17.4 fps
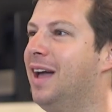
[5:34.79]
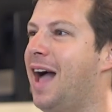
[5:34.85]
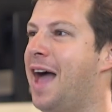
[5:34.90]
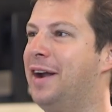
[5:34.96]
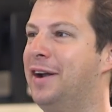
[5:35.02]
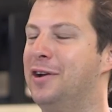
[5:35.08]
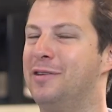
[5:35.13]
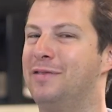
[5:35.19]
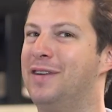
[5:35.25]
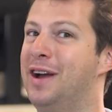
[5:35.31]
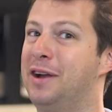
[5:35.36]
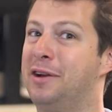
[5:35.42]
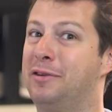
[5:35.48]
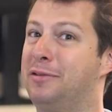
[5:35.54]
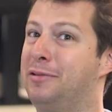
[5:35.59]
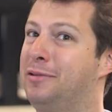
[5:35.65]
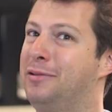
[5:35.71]
I don't know if I
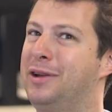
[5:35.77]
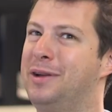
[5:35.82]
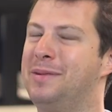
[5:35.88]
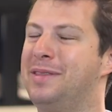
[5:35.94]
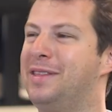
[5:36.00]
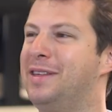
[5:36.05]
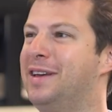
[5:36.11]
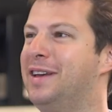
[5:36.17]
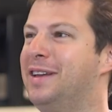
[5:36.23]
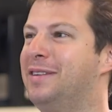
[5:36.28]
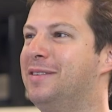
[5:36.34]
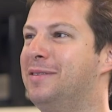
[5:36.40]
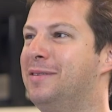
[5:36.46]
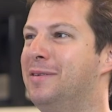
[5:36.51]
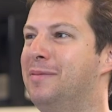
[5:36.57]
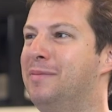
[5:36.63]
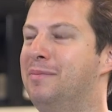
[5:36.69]
agree with
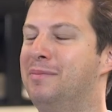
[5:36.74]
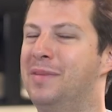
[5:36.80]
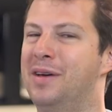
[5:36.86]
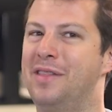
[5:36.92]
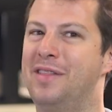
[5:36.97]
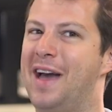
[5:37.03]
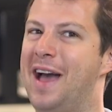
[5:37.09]
it but